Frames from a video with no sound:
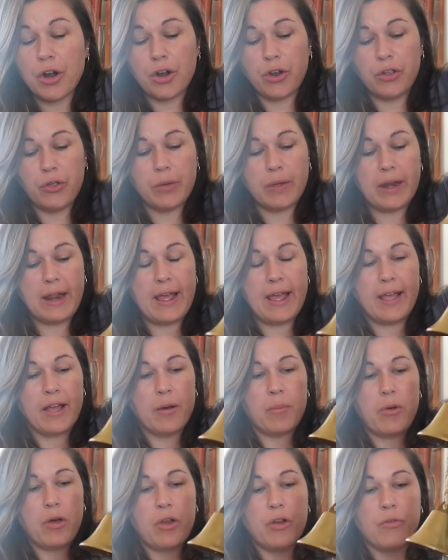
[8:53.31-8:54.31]
or you can hang
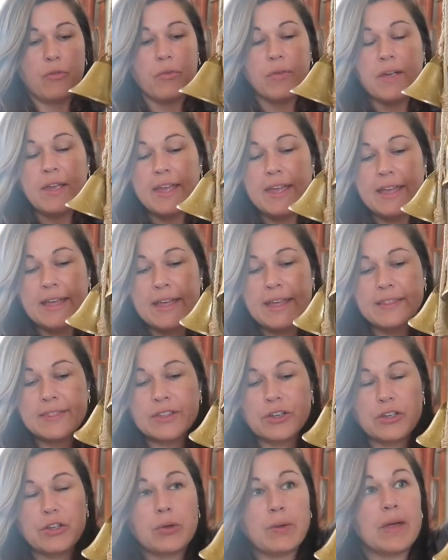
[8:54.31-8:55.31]
them on a wreath,
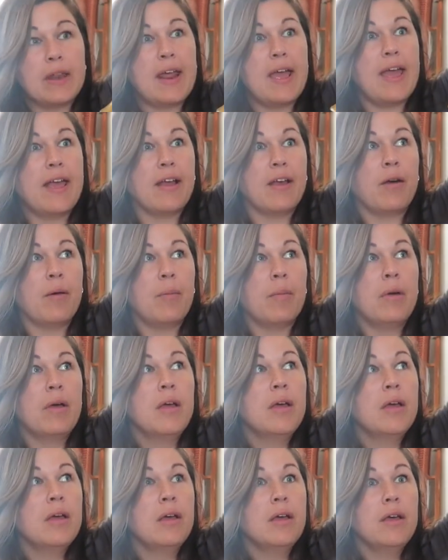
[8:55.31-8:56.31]
or you can hang them
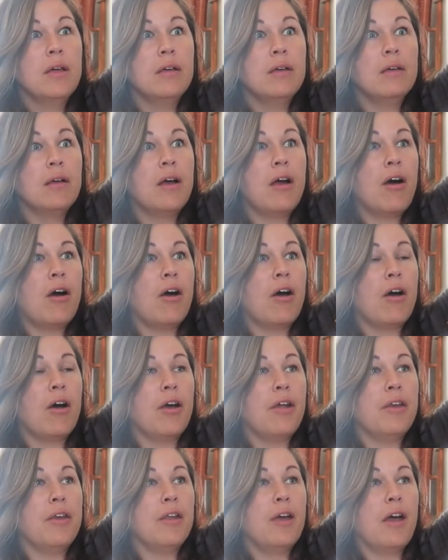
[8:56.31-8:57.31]

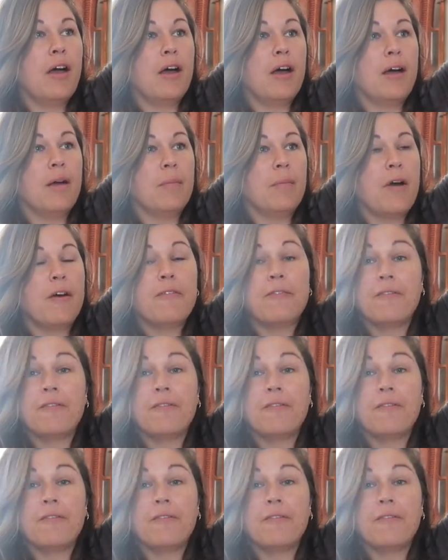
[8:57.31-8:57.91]
on a